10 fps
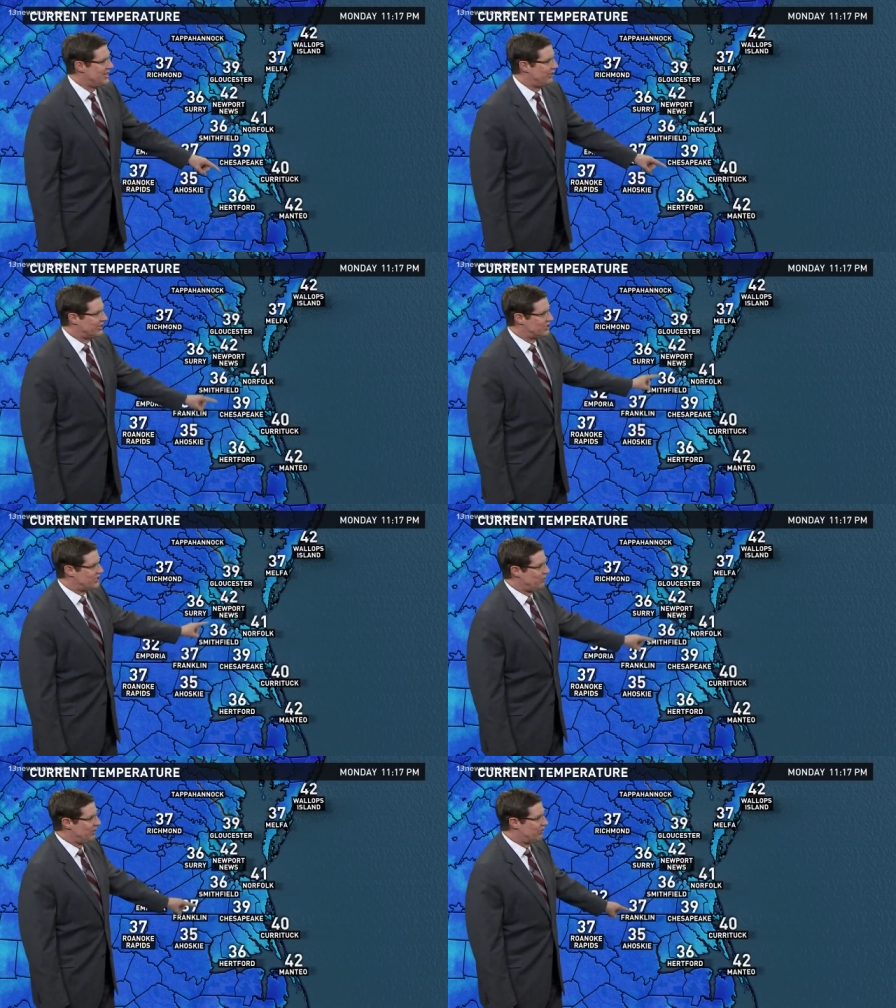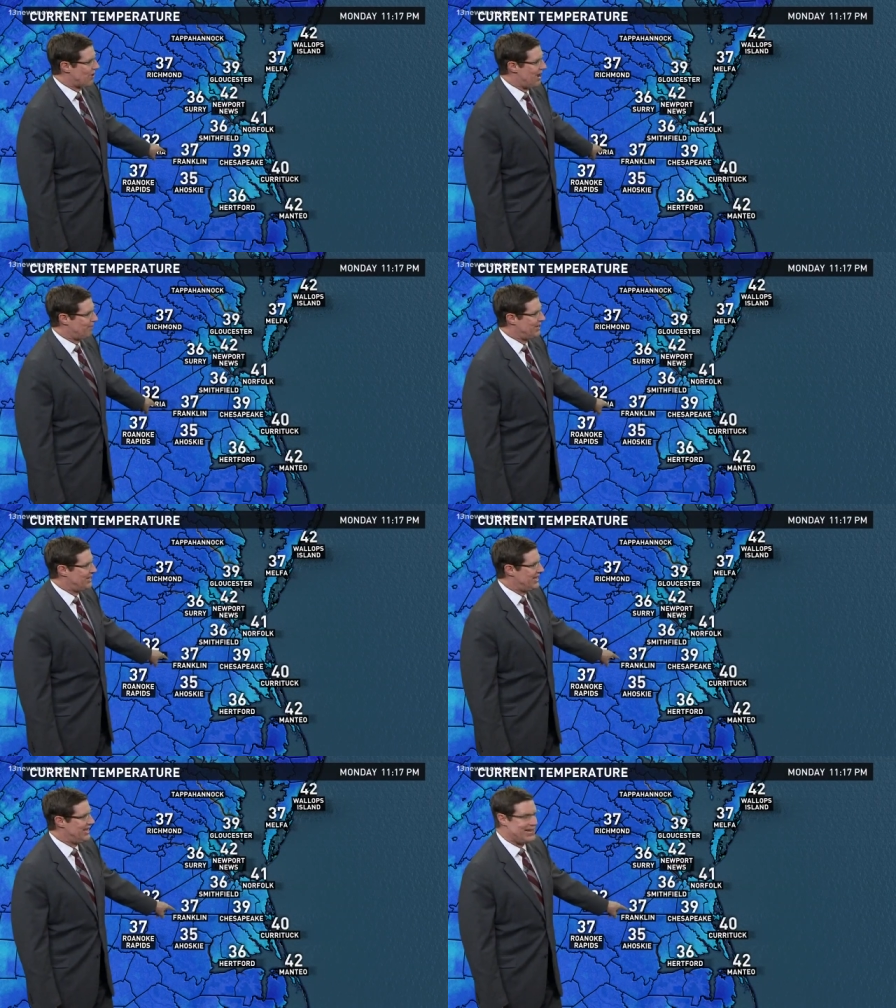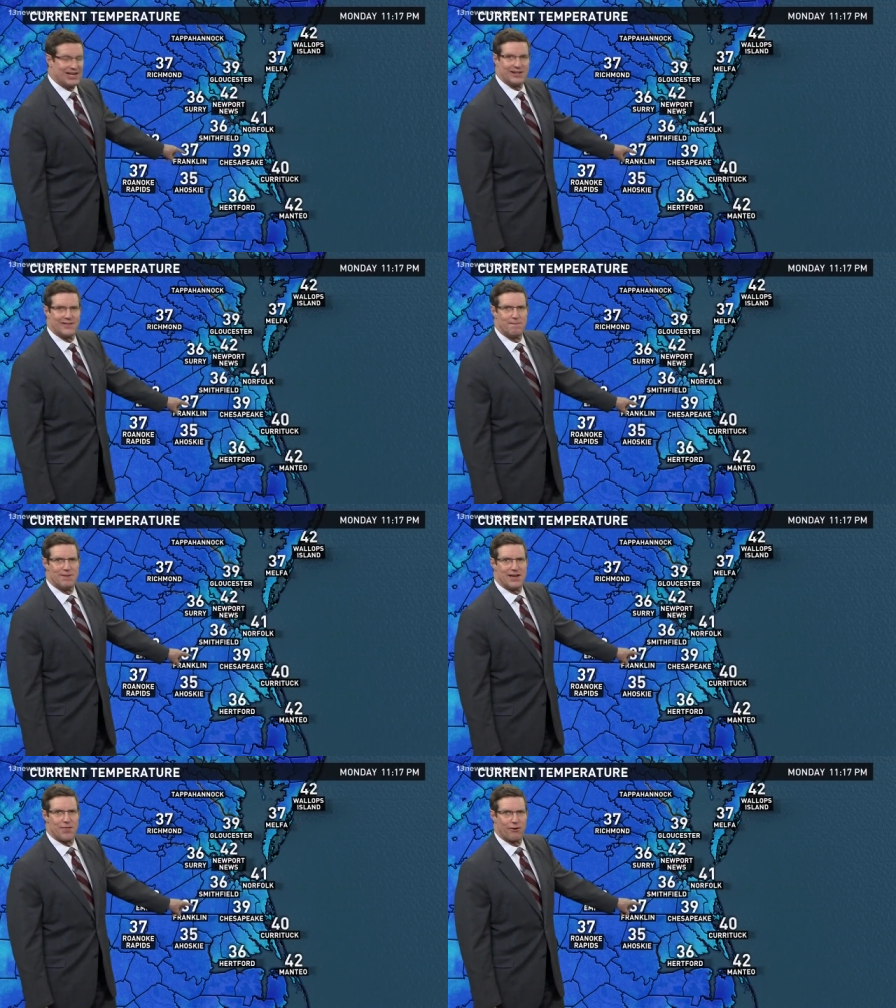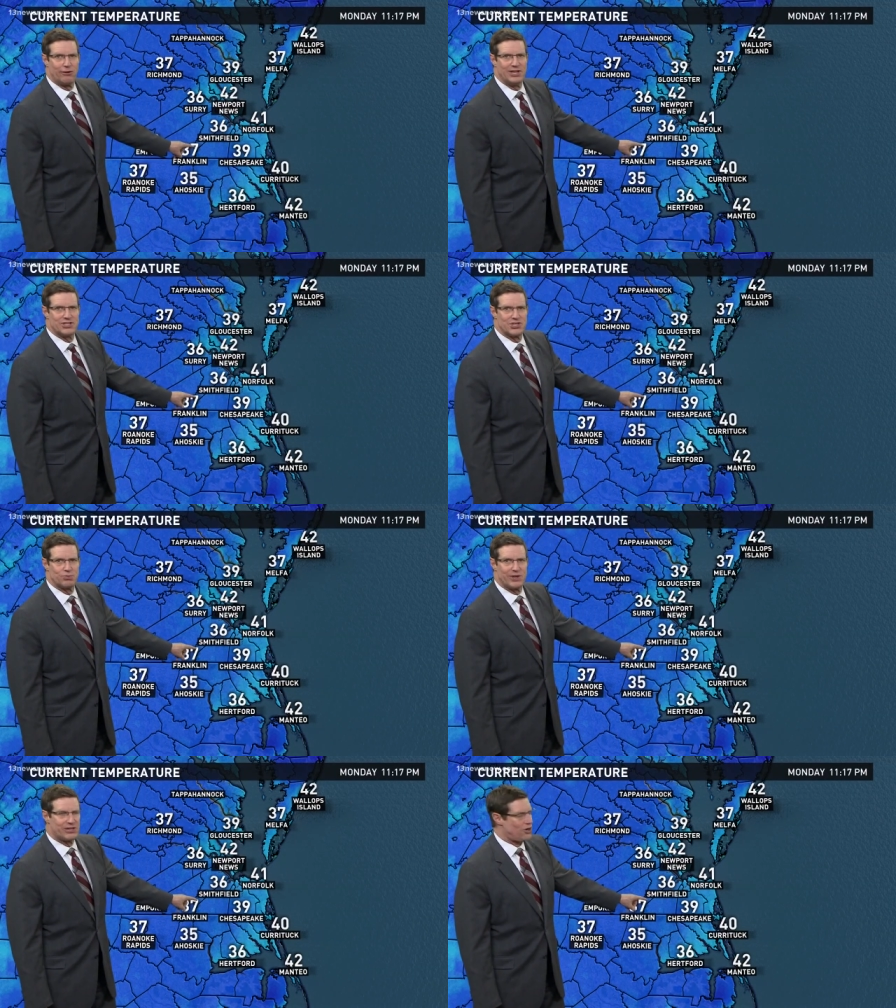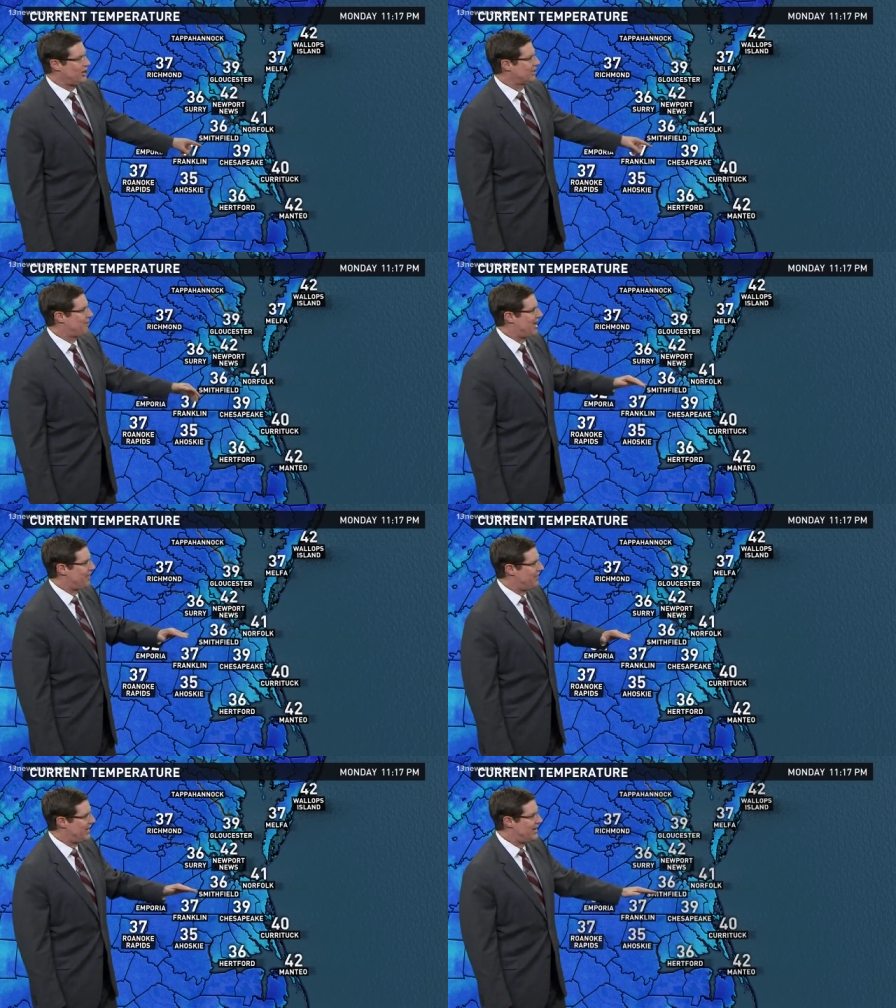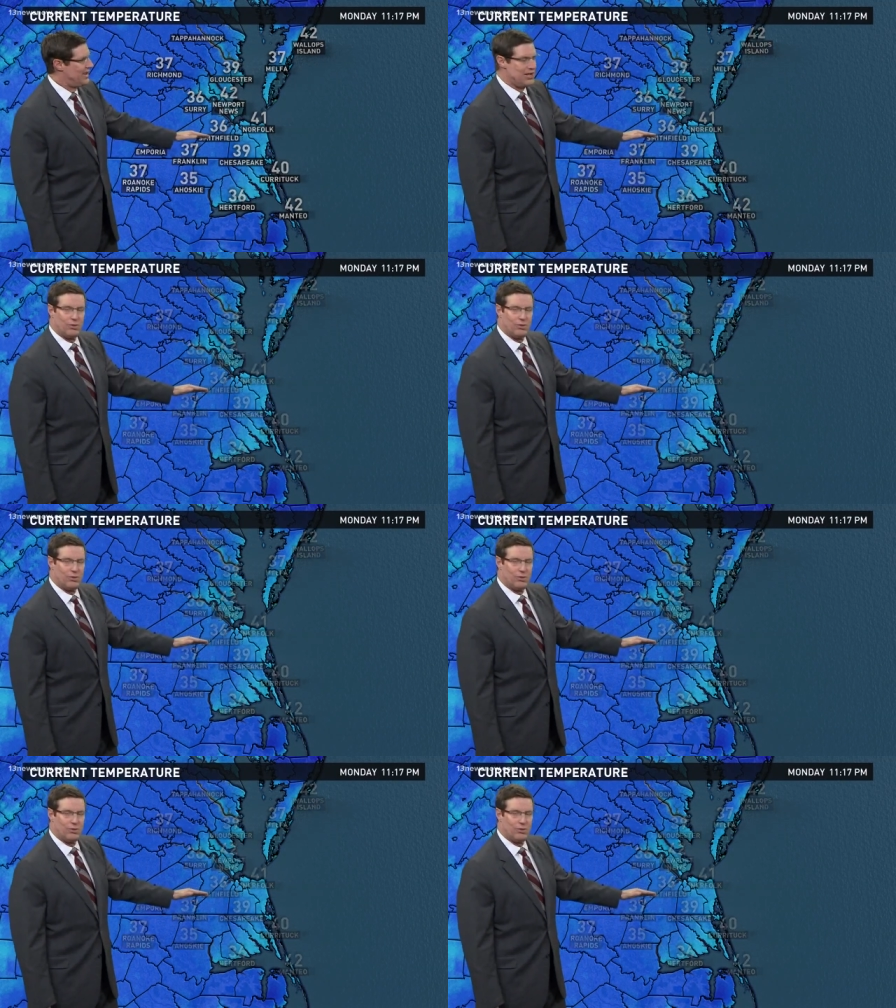You can see we dropped indeed into the mid 30s as we had talked about, and then